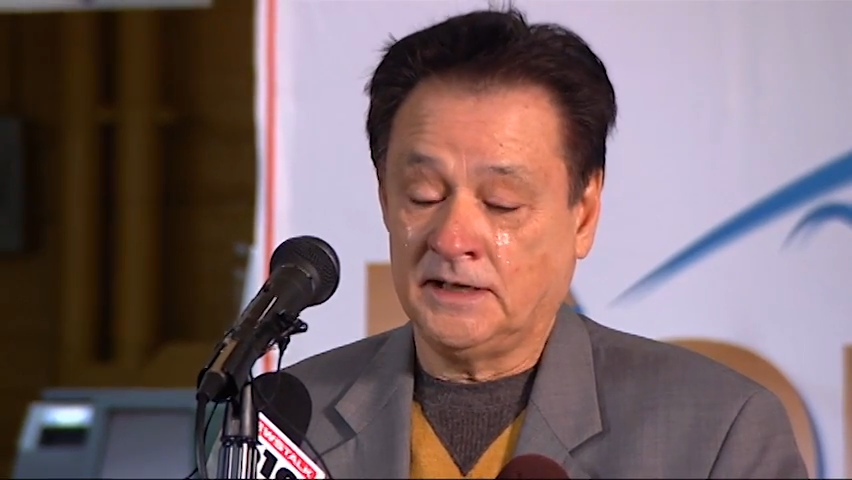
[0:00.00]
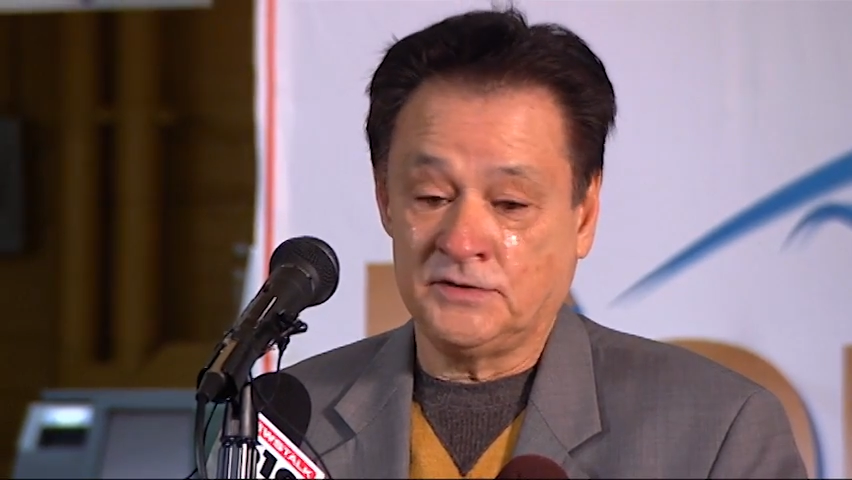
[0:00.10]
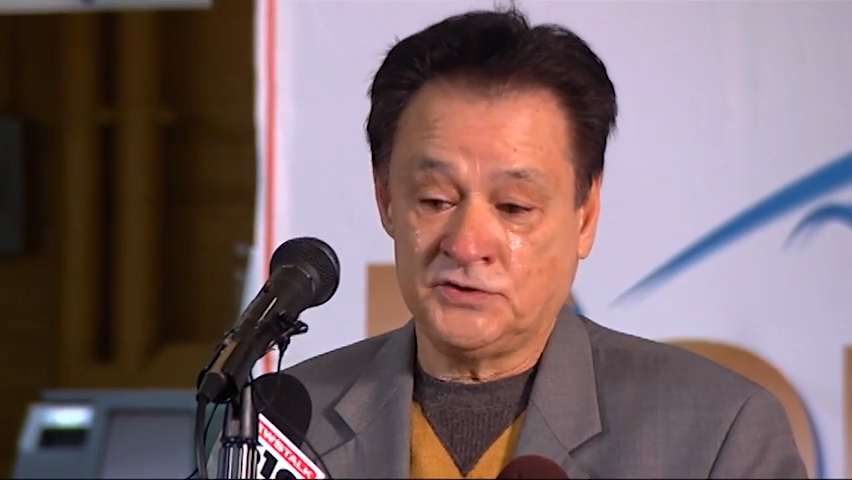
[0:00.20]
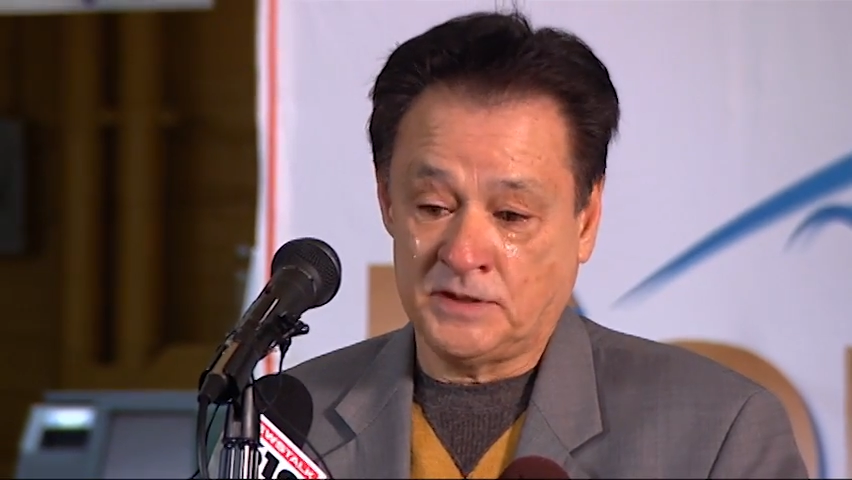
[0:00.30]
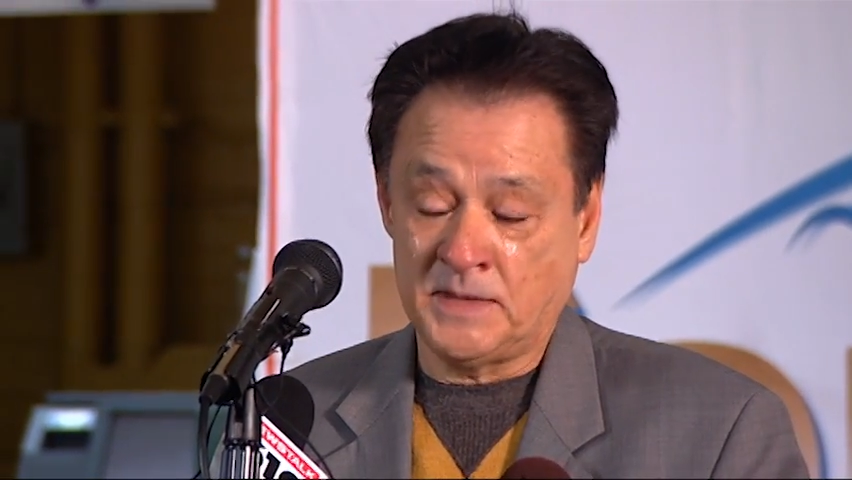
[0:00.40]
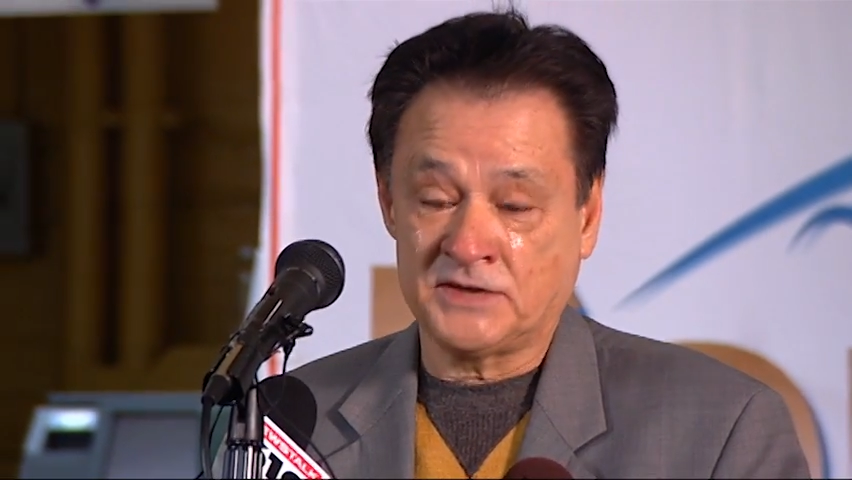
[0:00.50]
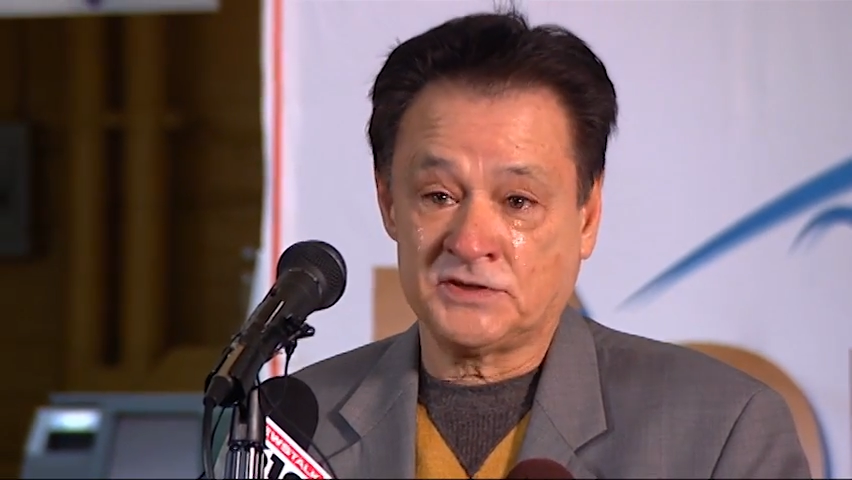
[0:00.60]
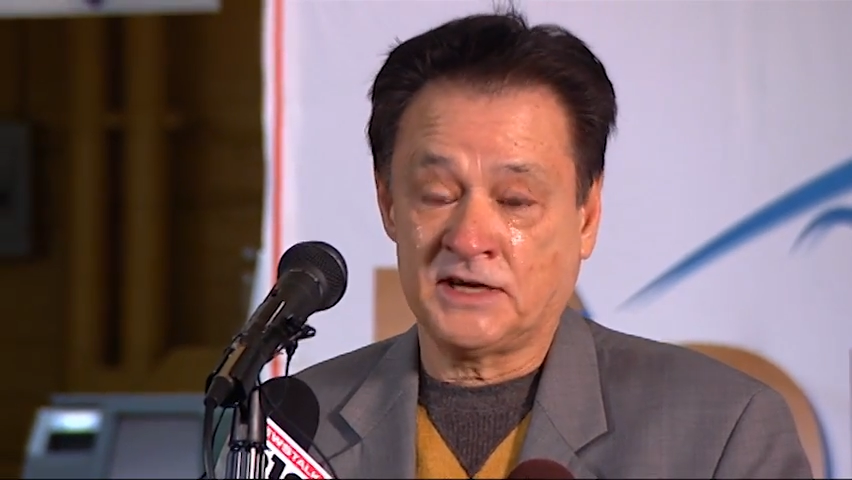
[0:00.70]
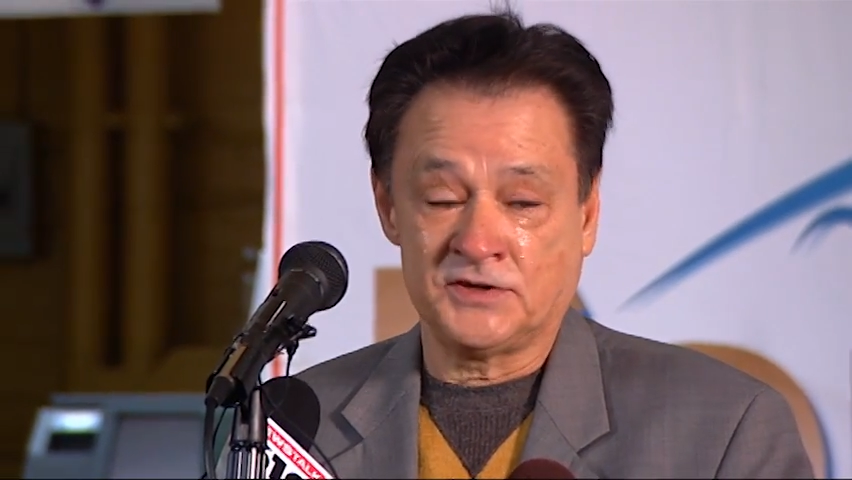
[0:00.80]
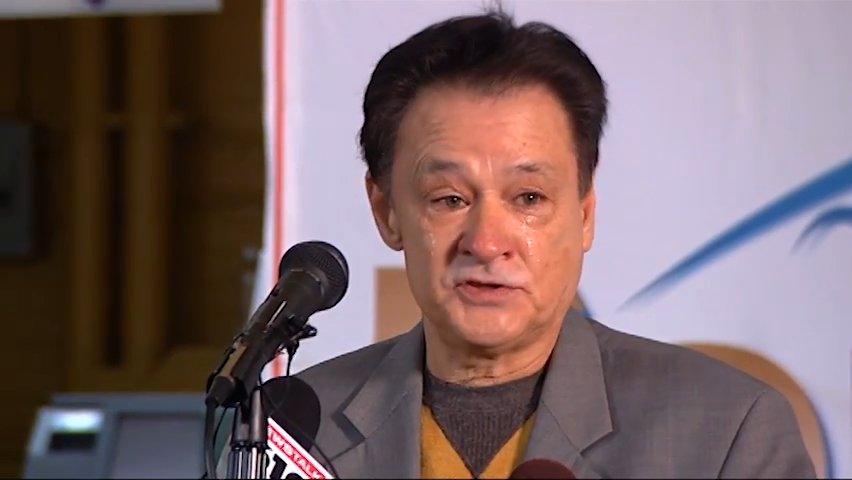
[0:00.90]
And Jim has
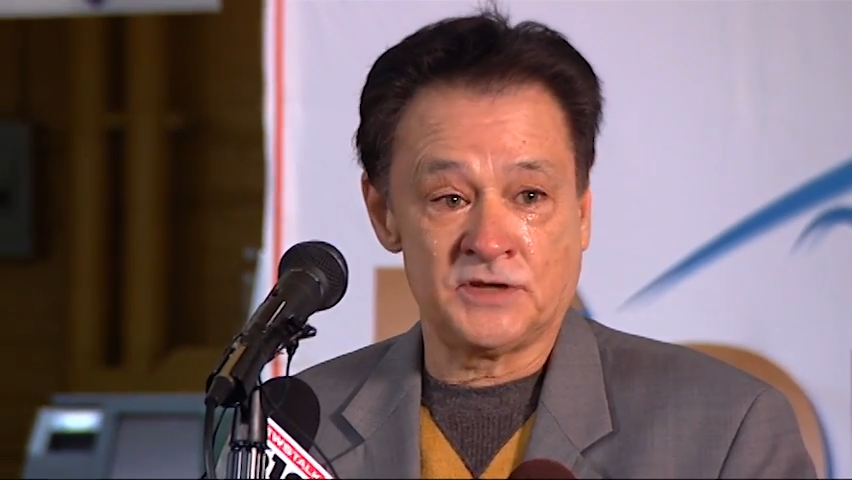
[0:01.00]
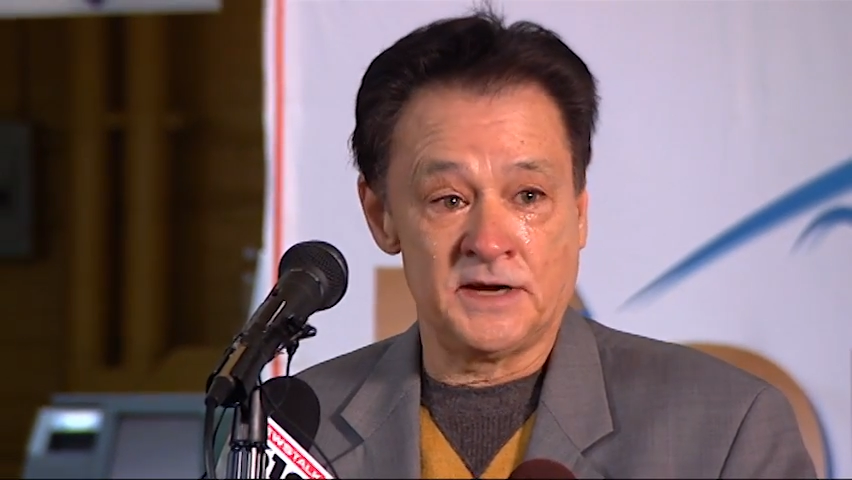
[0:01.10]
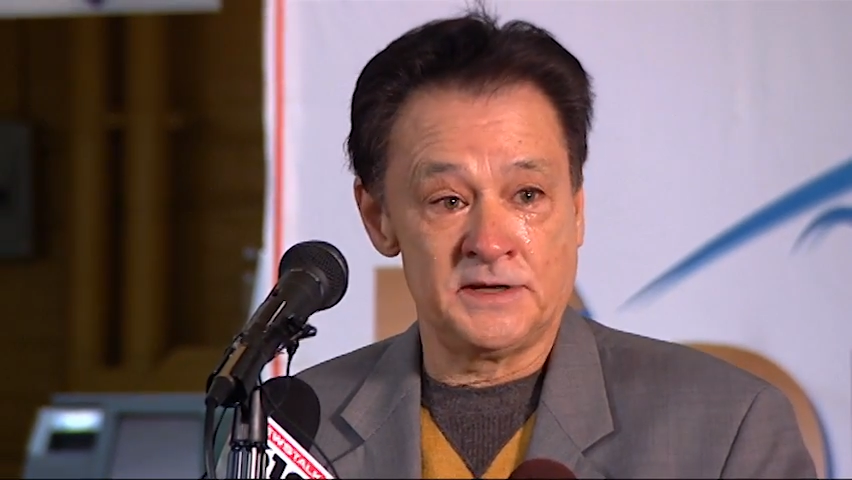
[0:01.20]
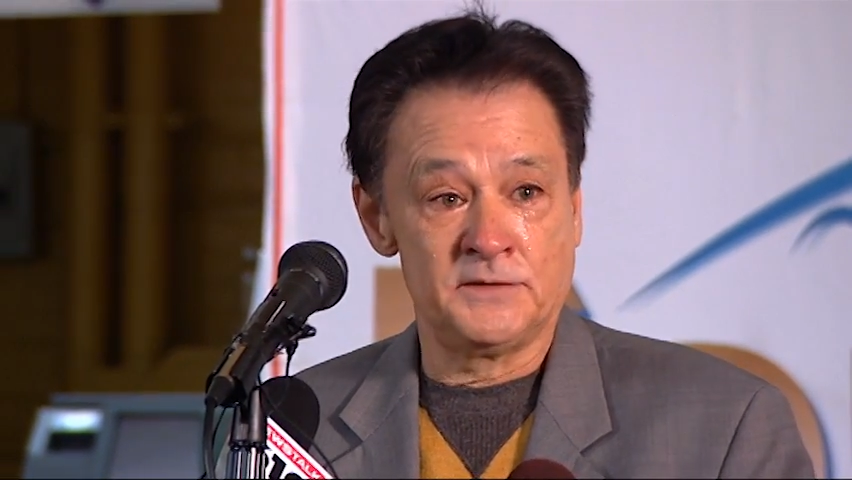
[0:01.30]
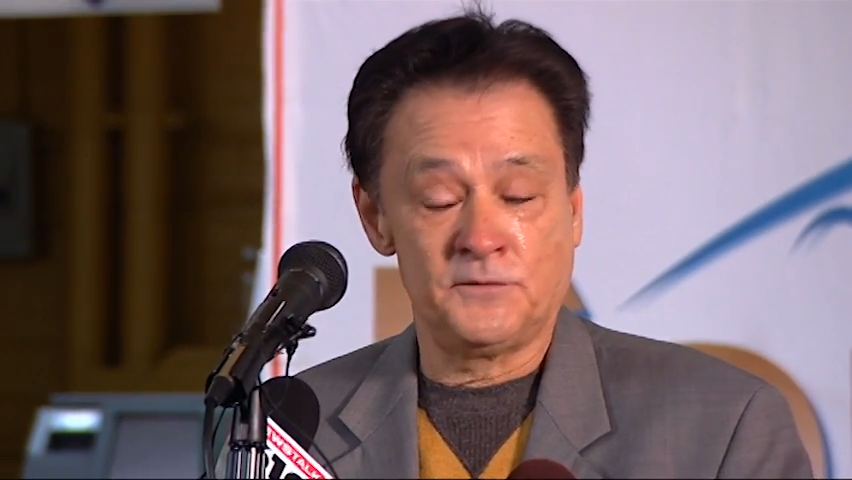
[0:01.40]
touched on it in